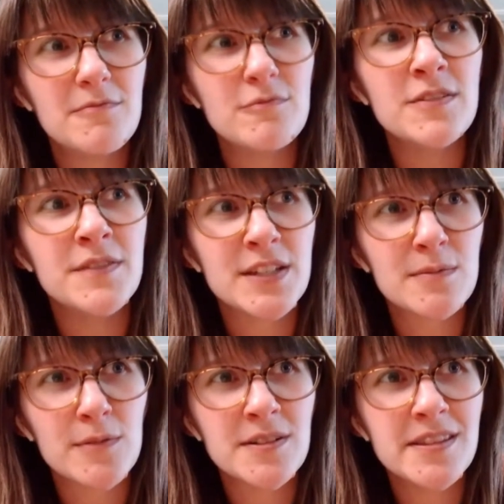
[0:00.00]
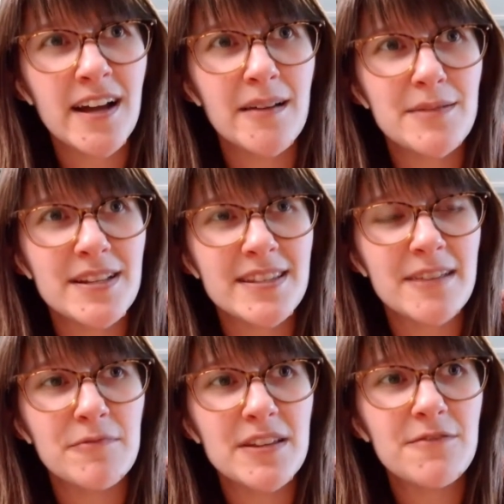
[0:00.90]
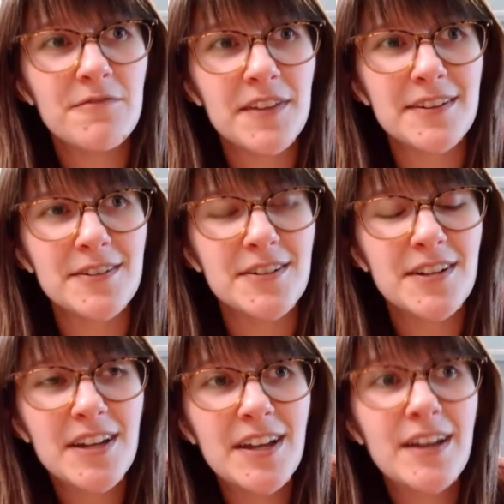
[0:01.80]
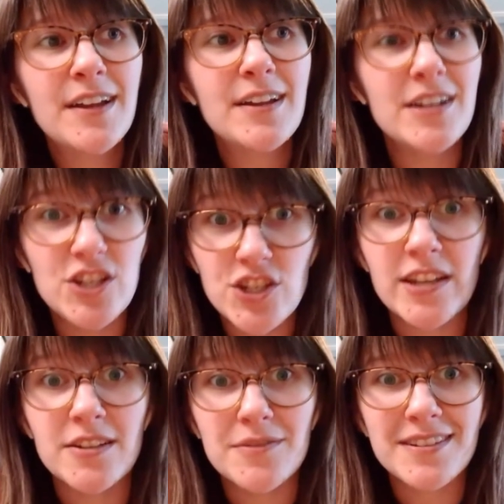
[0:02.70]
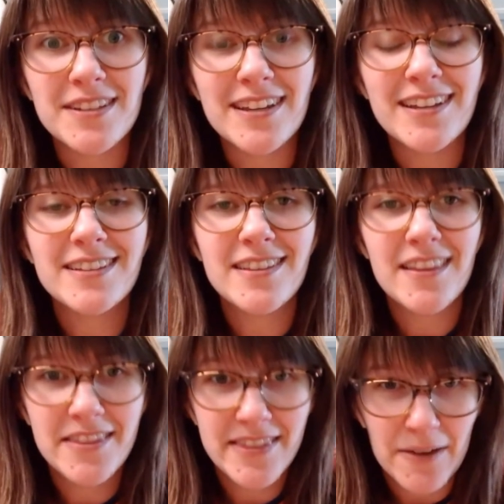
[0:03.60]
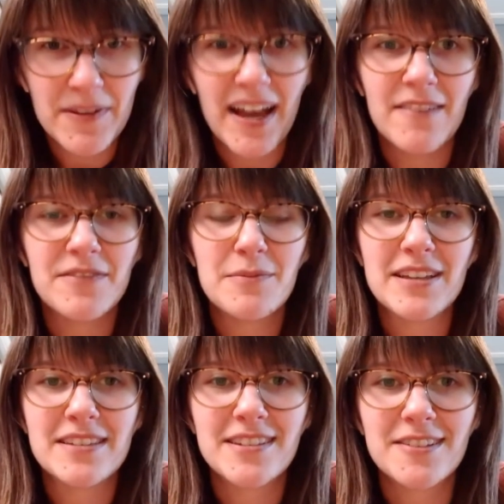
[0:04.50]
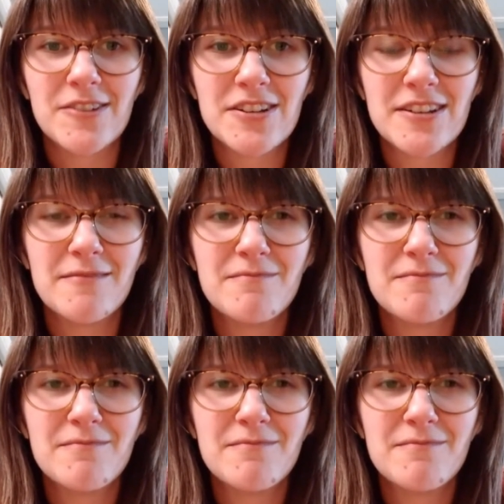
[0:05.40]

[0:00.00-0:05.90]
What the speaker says: explored the options and we feel genuinely that we have the best solution.